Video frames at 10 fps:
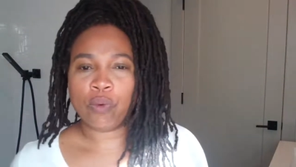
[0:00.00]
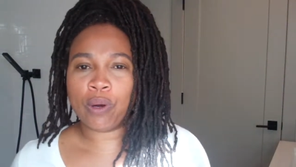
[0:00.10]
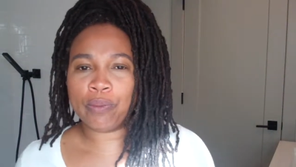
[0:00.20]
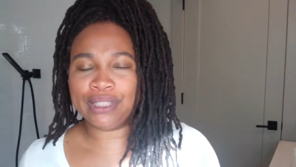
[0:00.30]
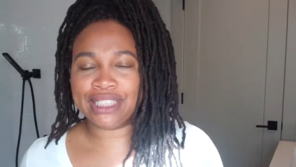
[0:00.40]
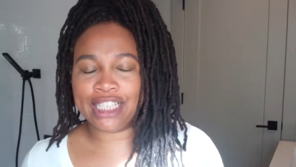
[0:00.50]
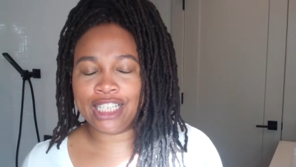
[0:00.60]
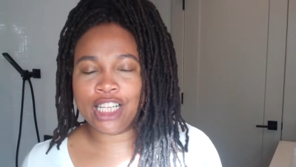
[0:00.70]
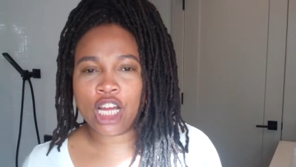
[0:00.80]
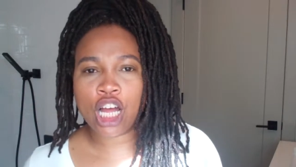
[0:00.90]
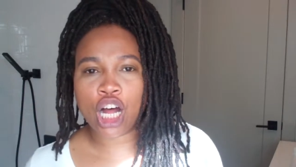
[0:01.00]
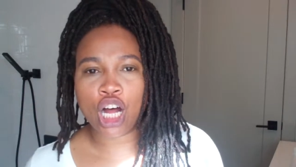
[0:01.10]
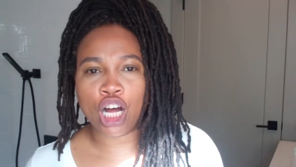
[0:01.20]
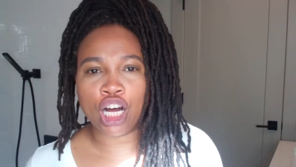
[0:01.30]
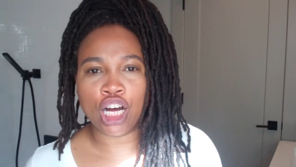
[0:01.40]
what we did
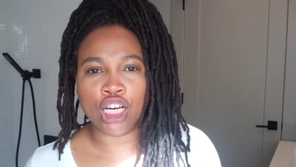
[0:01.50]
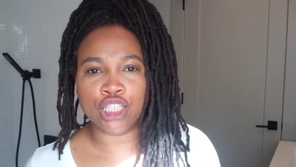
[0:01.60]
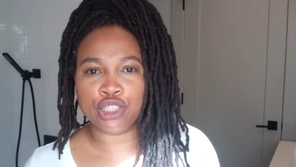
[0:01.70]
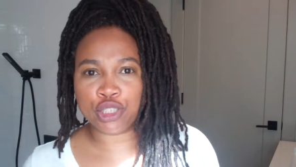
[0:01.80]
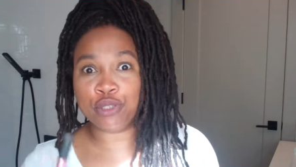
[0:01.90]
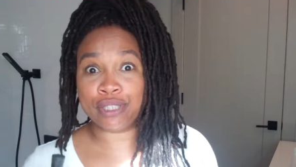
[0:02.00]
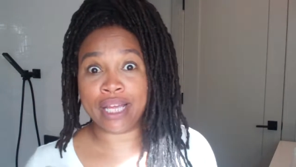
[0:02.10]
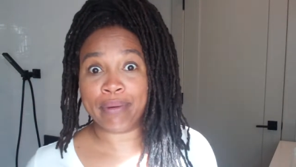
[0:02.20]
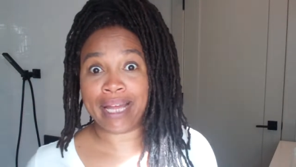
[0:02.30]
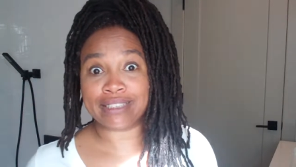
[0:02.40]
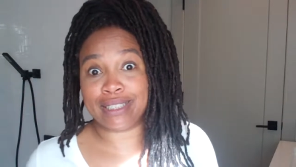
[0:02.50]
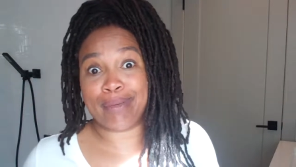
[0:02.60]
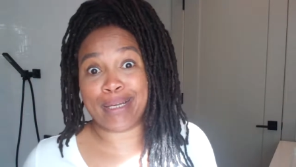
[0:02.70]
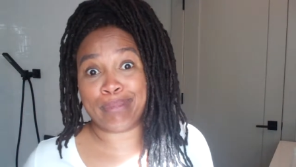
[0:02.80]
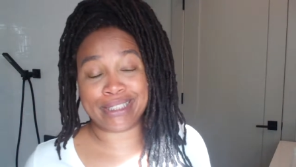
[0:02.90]
on Tuesday. We actually
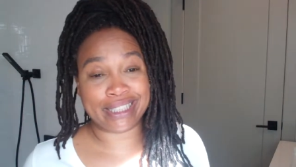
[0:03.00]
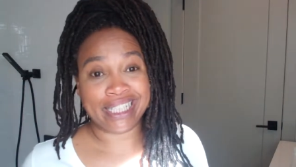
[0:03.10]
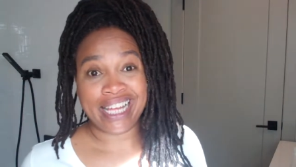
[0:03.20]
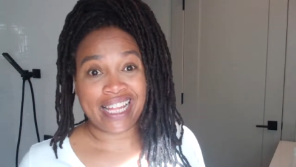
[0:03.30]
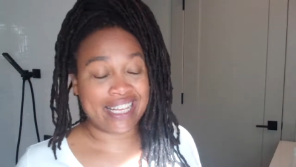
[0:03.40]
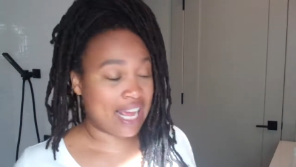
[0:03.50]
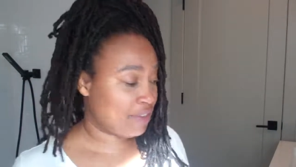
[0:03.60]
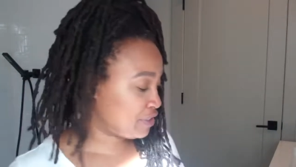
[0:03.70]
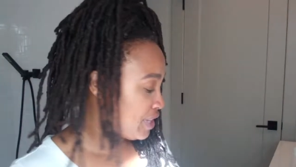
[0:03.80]
made a budget. Then after